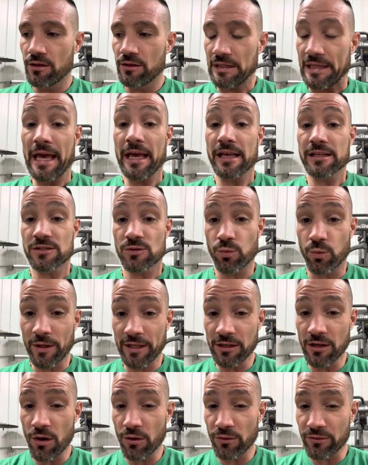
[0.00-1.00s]
yes, we
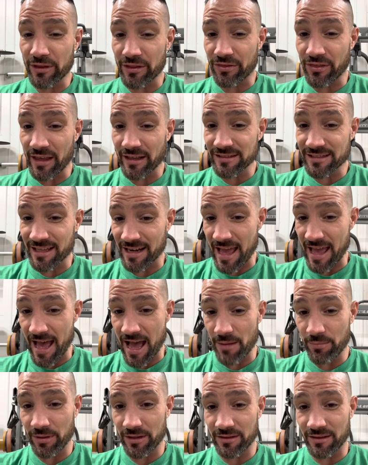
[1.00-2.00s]
know that things can
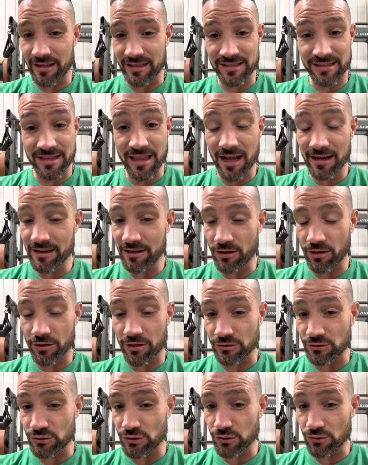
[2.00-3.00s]
happen that's not in our
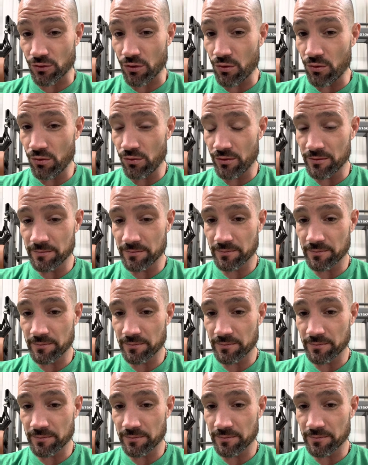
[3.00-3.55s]
control,